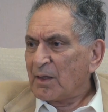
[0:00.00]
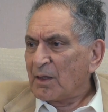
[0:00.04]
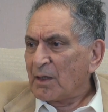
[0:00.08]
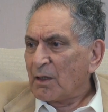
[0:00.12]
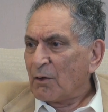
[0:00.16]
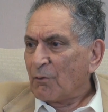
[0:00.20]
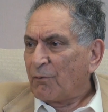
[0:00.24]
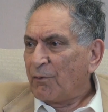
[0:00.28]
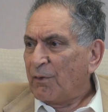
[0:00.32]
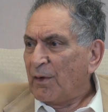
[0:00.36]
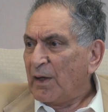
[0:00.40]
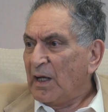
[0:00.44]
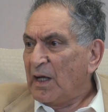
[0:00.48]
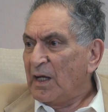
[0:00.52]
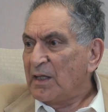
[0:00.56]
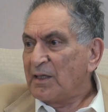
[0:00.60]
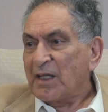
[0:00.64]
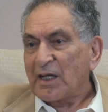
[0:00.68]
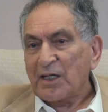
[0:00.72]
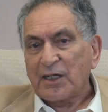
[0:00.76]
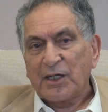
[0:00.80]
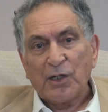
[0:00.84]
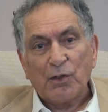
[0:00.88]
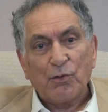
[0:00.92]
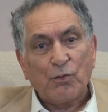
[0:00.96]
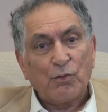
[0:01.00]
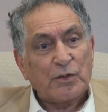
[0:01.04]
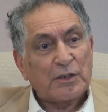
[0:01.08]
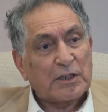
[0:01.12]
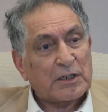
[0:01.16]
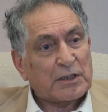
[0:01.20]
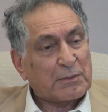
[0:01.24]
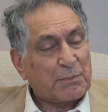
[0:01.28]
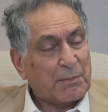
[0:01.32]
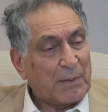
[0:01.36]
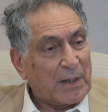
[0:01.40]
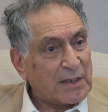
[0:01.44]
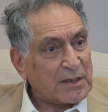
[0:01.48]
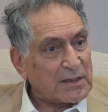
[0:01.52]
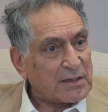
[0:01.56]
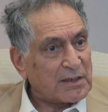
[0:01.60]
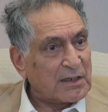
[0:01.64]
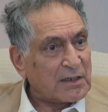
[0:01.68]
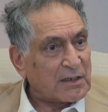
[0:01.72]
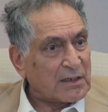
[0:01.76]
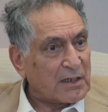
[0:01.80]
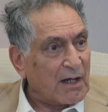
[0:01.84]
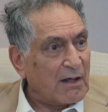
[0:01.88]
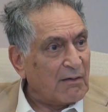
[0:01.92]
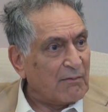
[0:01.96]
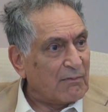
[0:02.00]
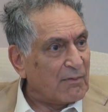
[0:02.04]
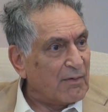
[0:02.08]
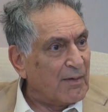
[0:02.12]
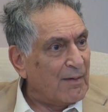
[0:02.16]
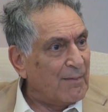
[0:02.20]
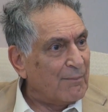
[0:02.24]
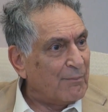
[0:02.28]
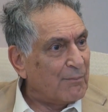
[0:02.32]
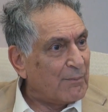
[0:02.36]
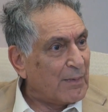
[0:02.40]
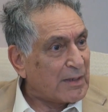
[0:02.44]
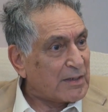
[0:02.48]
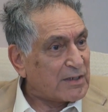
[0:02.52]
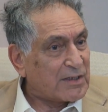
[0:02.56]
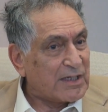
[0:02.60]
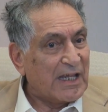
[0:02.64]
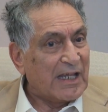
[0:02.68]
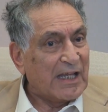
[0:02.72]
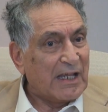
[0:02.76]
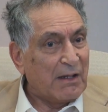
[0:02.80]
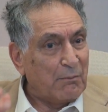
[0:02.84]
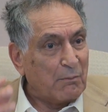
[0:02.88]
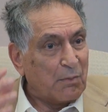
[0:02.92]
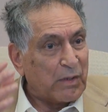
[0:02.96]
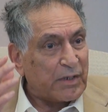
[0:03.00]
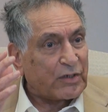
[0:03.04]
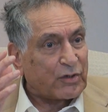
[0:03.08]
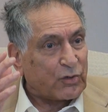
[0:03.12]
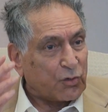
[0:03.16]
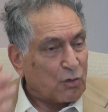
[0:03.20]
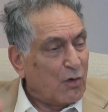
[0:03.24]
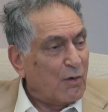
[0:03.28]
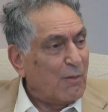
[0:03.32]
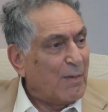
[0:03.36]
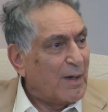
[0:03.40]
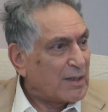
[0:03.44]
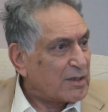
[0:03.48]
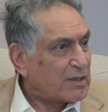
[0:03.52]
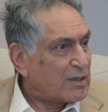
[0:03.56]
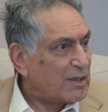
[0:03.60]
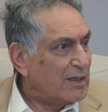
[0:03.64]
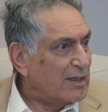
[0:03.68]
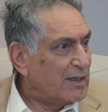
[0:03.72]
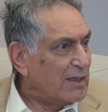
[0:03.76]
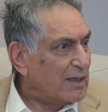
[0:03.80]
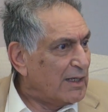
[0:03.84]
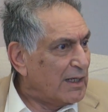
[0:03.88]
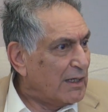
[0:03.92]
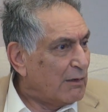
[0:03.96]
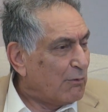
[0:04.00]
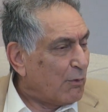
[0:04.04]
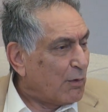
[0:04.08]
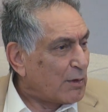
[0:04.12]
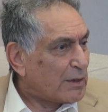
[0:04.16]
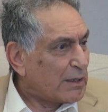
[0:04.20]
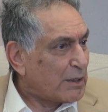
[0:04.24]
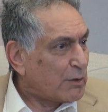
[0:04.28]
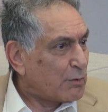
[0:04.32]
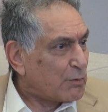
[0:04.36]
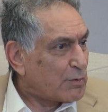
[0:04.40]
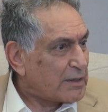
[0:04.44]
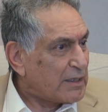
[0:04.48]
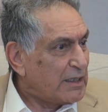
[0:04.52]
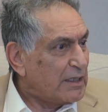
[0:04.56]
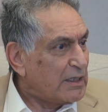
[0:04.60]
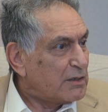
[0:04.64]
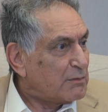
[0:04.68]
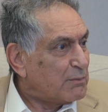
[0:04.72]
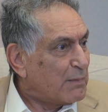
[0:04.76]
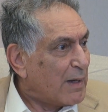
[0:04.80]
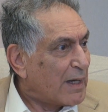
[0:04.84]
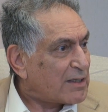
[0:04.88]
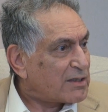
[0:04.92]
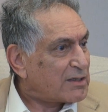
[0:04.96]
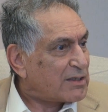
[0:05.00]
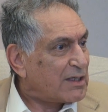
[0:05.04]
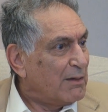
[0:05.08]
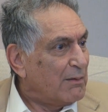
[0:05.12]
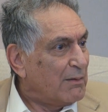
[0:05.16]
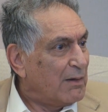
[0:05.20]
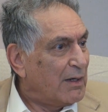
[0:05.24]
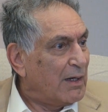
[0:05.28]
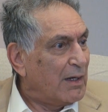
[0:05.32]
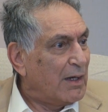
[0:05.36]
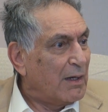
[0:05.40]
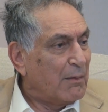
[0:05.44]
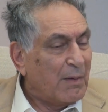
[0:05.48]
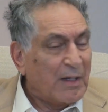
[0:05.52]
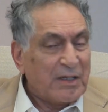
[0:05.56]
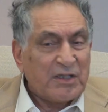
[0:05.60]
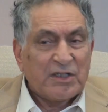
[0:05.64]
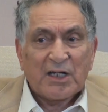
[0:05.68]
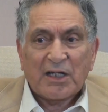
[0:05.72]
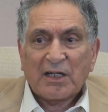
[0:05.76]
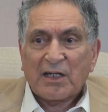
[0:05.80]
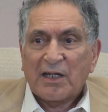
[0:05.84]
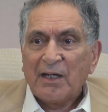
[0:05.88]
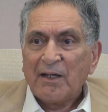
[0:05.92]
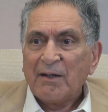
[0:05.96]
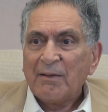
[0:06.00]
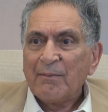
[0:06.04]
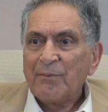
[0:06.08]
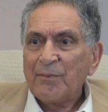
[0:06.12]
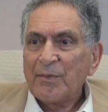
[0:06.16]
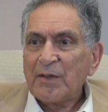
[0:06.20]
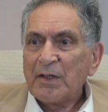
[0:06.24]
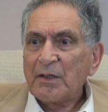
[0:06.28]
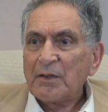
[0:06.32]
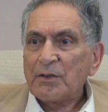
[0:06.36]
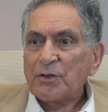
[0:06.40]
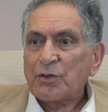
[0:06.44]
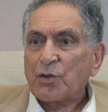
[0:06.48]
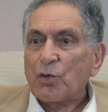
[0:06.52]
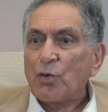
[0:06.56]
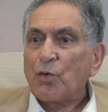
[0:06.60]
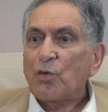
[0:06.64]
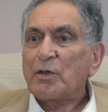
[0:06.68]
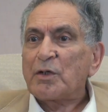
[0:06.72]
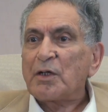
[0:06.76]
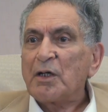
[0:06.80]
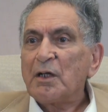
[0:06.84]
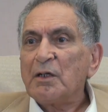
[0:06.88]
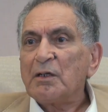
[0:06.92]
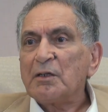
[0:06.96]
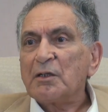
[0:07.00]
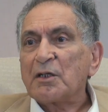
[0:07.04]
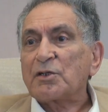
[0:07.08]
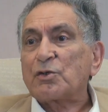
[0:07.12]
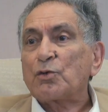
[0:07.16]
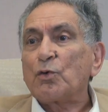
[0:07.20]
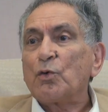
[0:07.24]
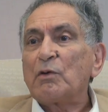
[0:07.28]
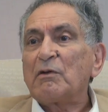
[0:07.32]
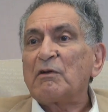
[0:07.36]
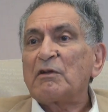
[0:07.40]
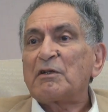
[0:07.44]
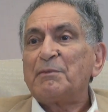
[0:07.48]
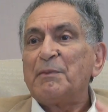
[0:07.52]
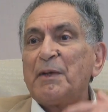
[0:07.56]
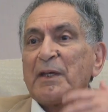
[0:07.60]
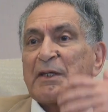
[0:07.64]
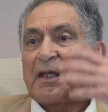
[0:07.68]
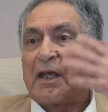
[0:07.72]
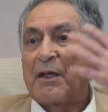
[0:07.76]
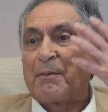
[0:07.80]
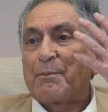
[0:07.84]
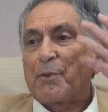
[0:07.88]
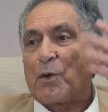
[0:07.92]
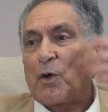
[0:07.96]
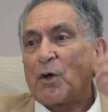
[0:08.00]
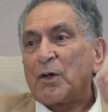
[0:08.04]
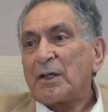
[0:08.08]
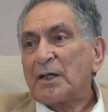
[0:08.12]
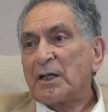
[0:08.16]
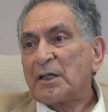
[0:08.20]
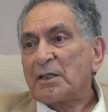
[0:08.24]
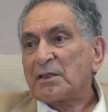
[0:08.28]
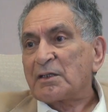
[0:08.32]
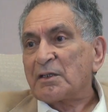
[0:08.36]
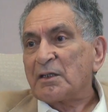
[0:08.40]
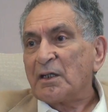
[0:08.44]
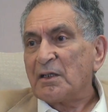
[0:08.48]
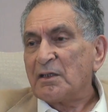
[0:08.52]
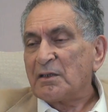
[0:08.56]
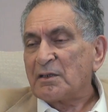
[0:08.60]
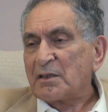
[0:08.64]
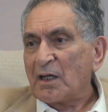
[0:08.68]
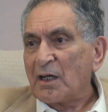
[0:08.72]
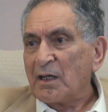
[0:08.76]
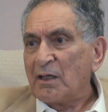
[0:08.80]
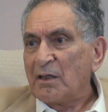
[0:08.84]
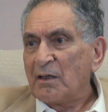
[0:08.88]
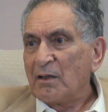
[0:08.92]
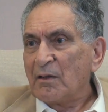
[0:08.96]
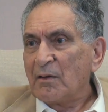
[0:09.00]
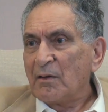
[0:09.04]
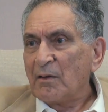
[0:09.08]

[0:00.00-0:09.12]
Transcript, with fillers: The feeling that he could express his love by saying he missed so much, he wanted to see his master immediately, showed the soul was making progress inside.